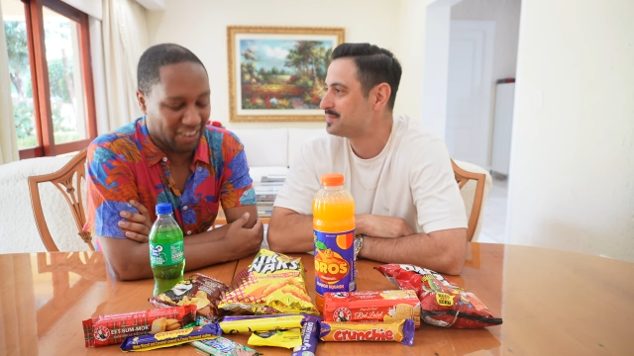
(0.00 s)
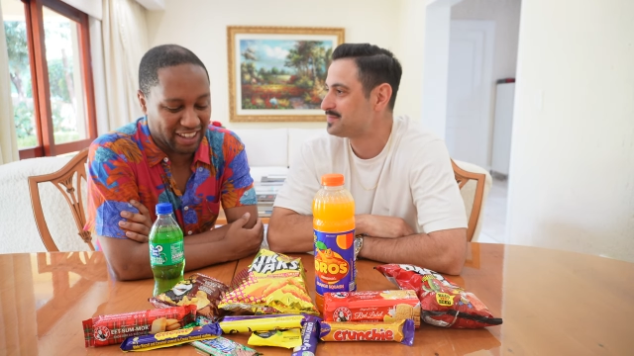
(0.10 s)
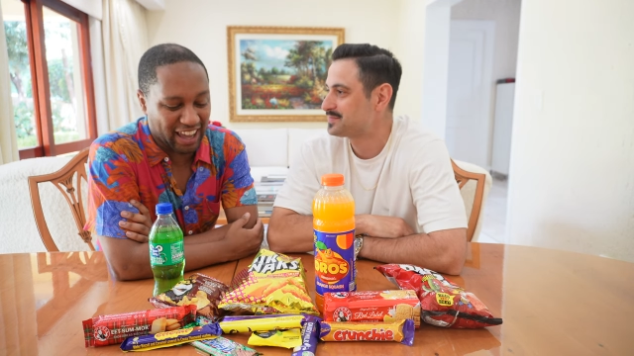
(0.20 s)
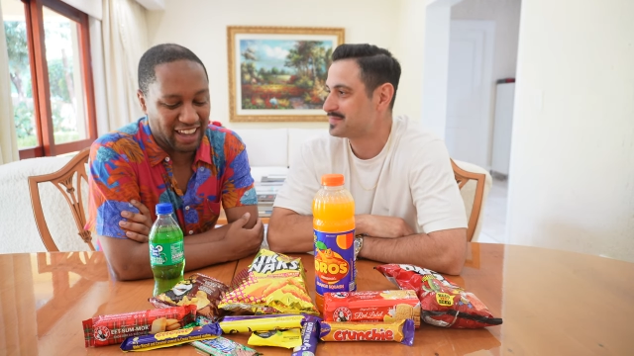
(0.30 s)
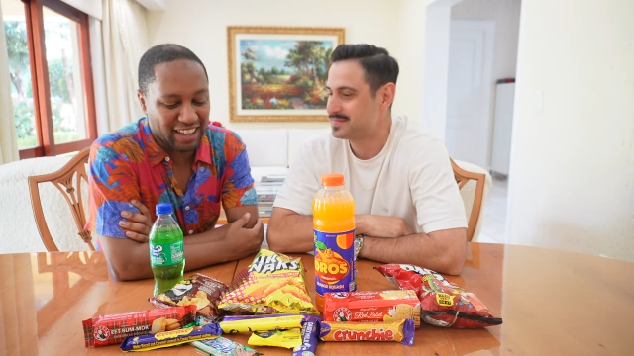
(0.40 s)

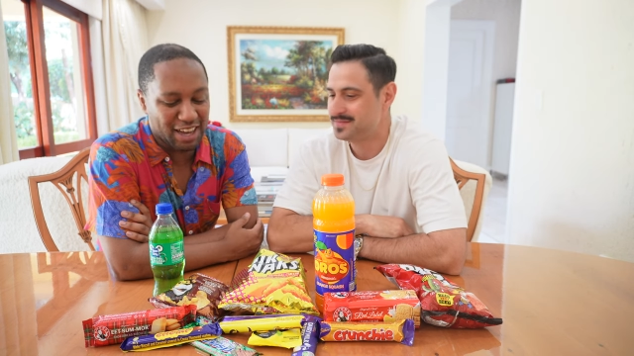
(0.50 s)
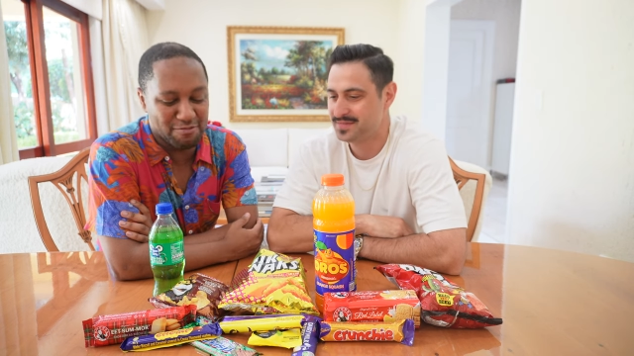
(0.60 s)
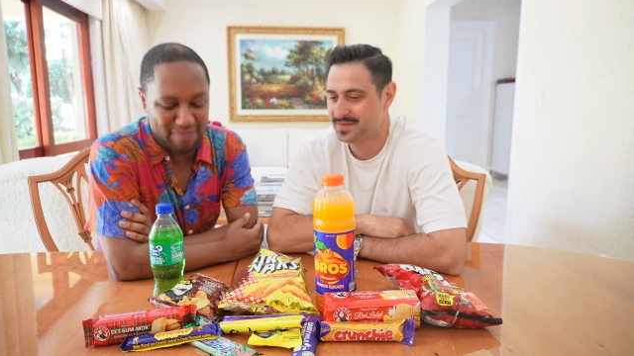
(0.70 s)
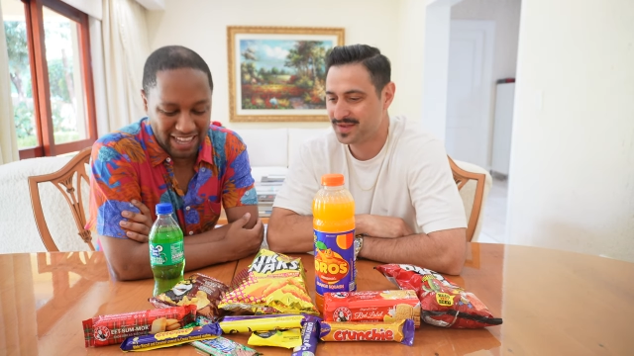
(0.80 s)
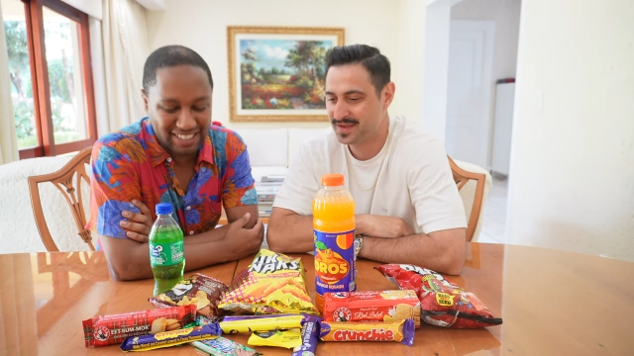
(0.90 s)
Speaker 1: Okay,
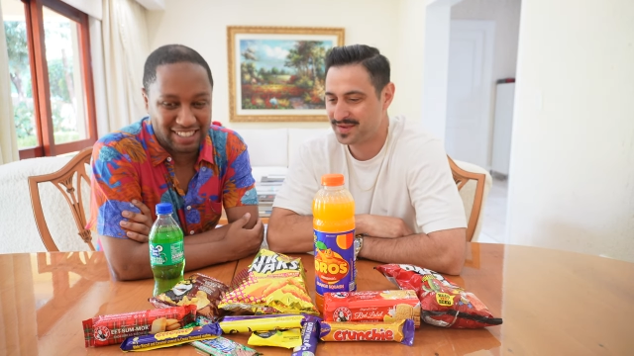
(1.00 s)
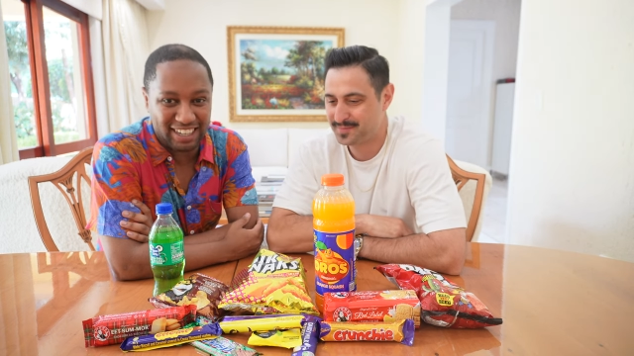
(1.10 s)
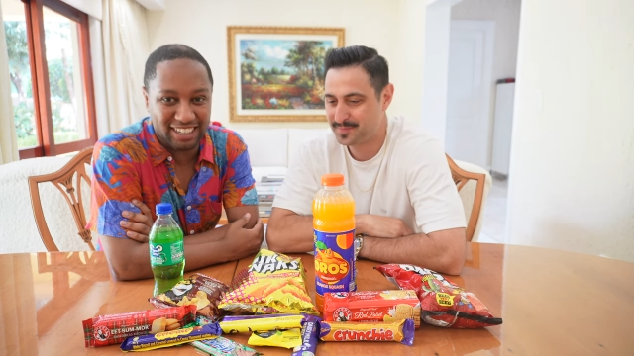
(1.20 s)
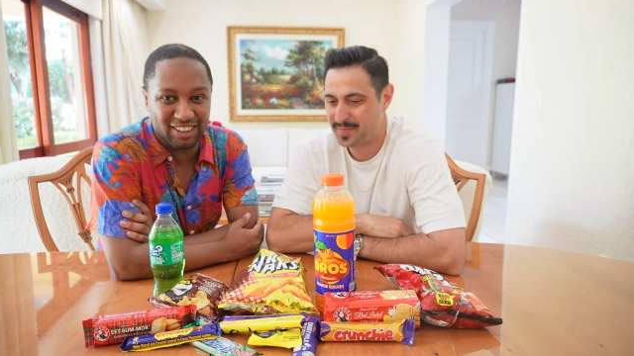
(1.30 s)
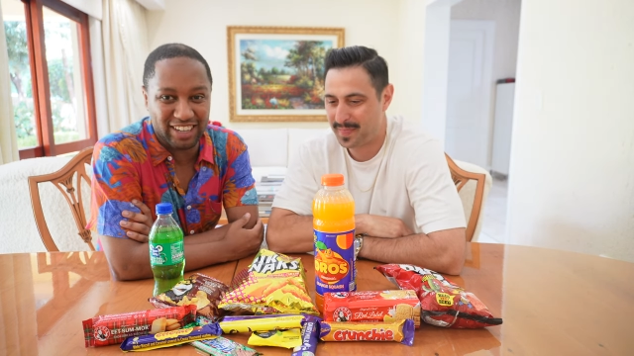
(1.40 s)

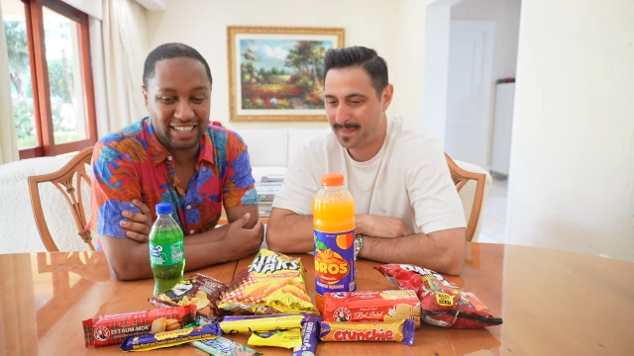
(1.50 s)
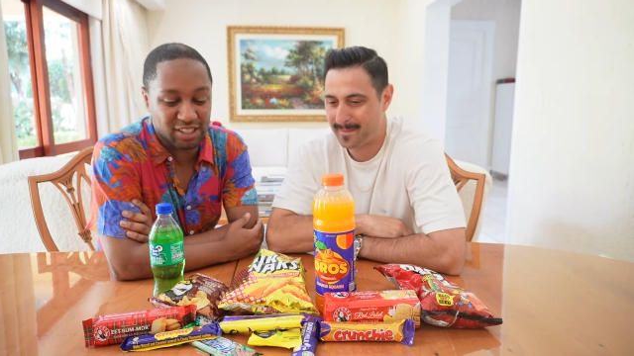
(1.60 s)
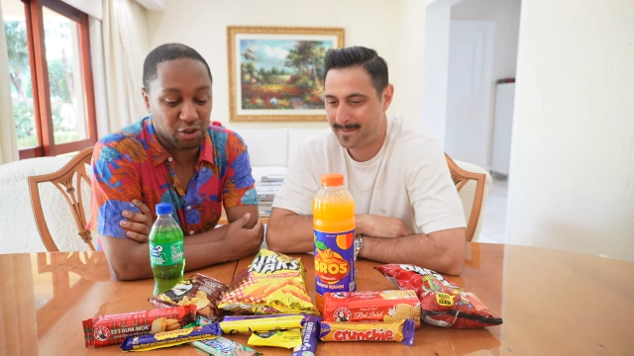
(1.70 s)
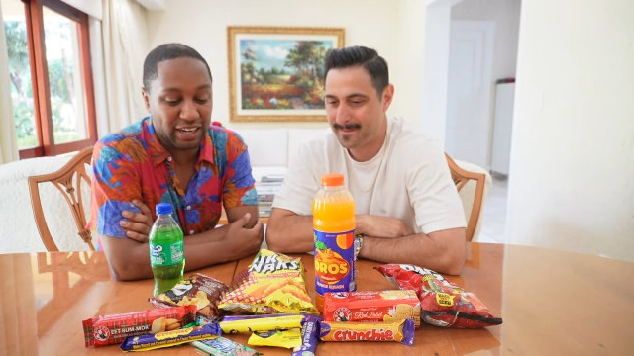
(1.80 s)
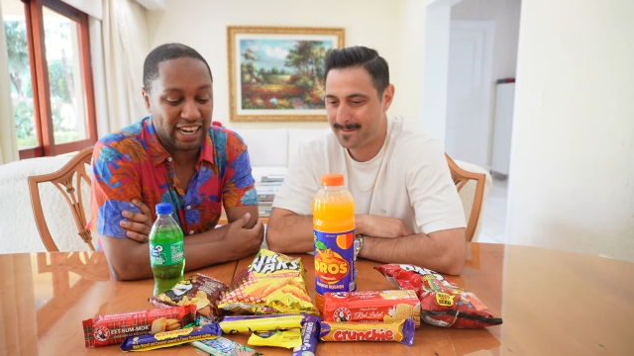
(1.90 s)
amazing. Okay,
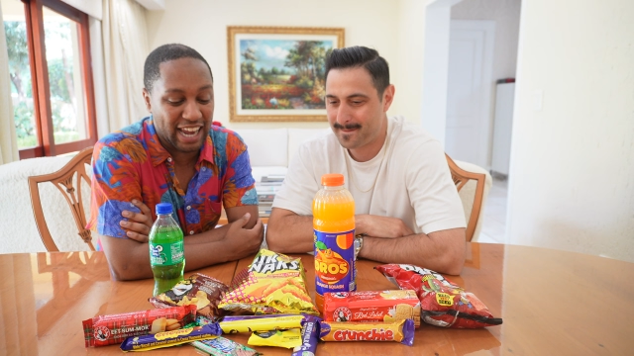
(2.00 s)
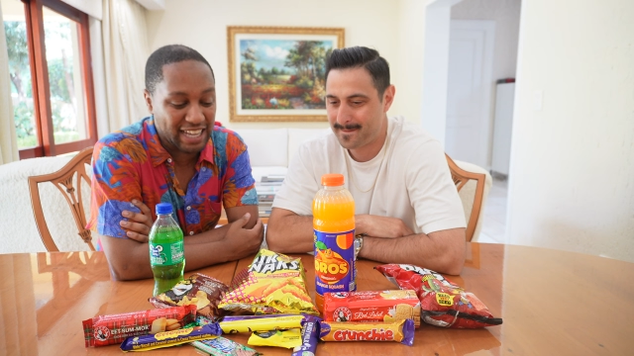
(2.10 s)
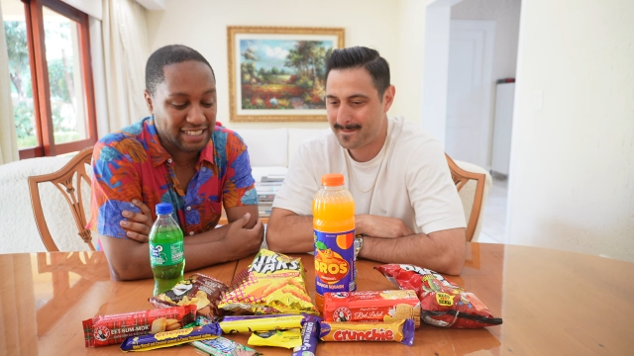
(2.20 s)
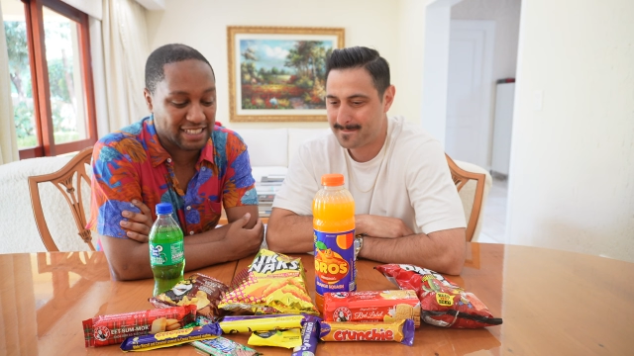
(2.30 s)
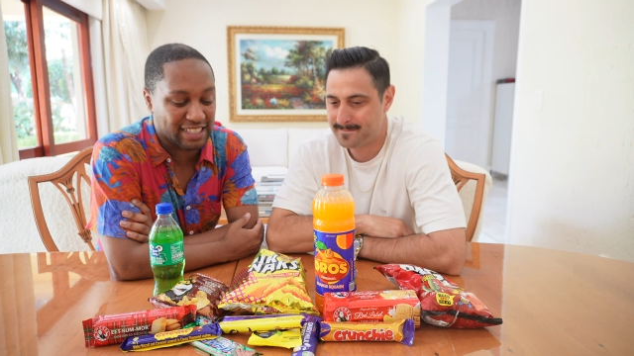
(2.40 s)
so
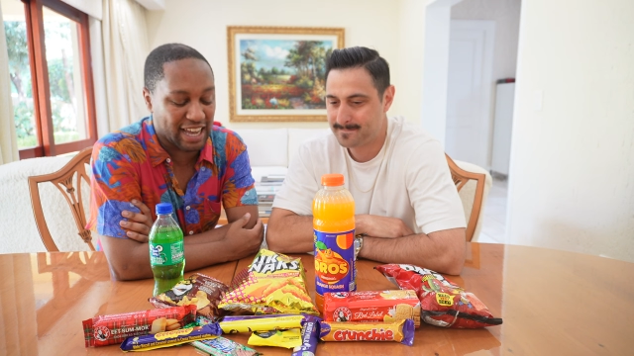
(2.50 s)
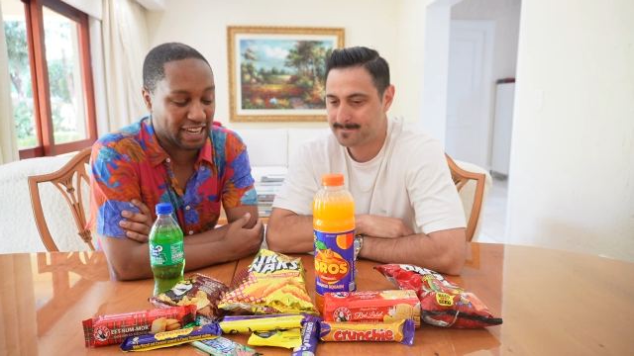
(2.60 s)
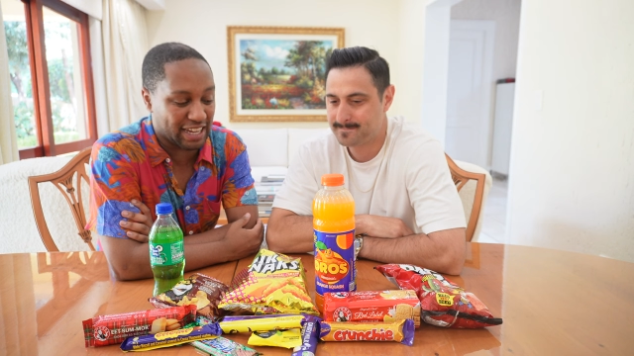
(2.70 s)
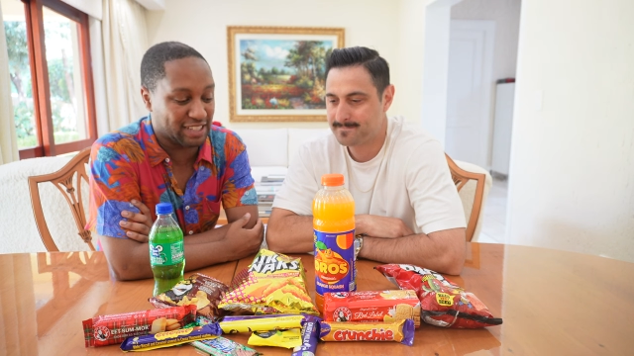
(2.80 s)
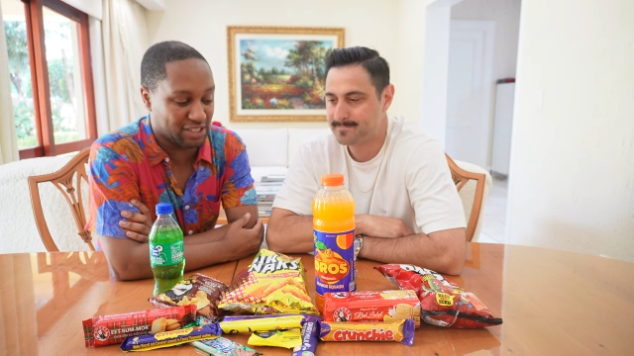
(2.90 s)
let's
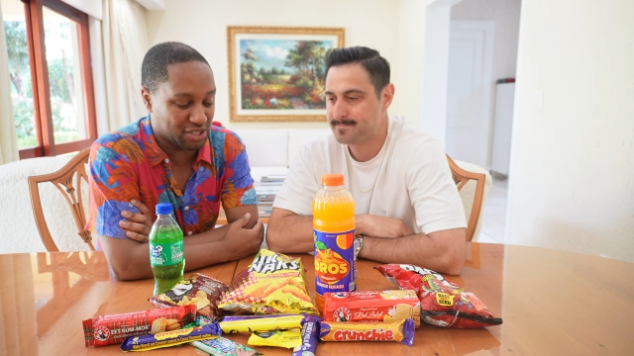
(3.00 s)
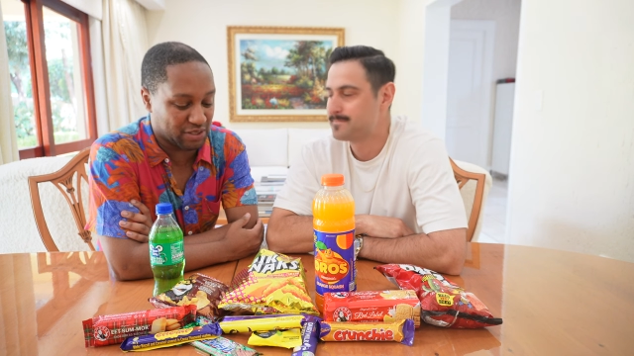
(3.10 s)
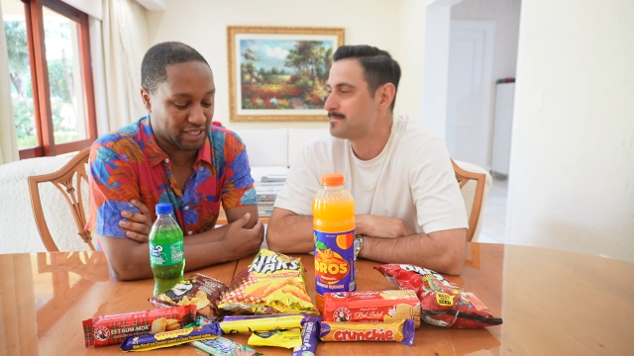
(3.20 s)
get into